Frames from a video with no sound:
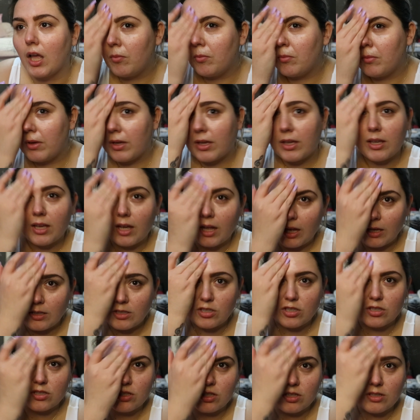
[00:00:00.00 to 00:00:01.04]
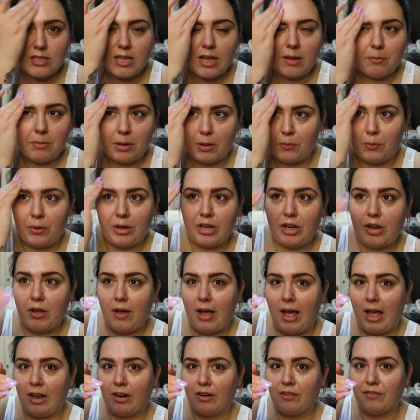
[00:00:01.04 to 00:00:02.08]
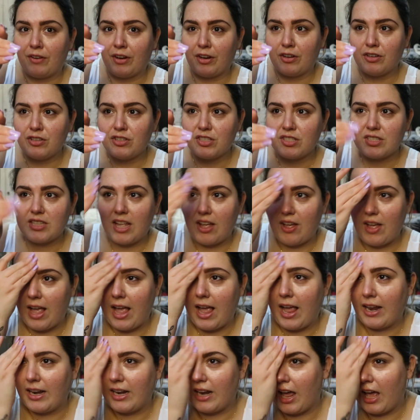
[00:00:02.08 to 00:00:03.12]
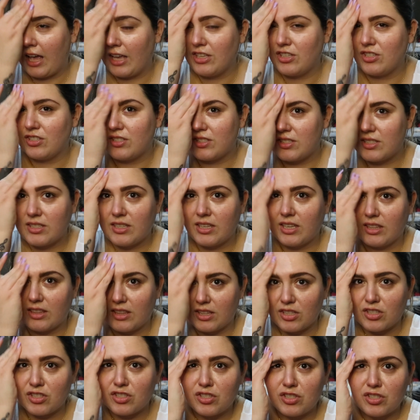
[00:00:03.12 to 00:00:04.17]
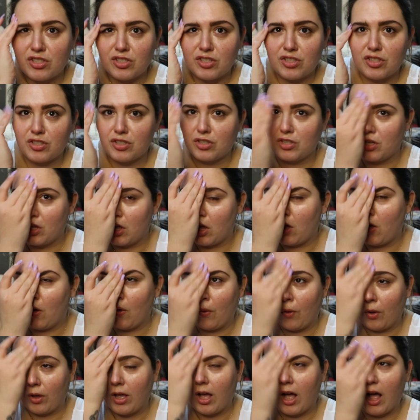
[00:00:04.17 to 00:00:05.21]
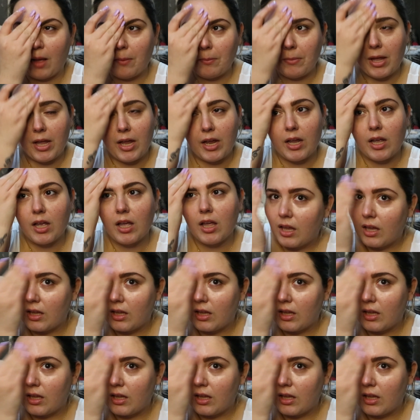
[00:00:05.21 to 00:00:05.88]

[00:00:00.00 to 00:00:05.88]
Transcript: Oh my god, I just looked out my window out of here just now and I just see the snow coming.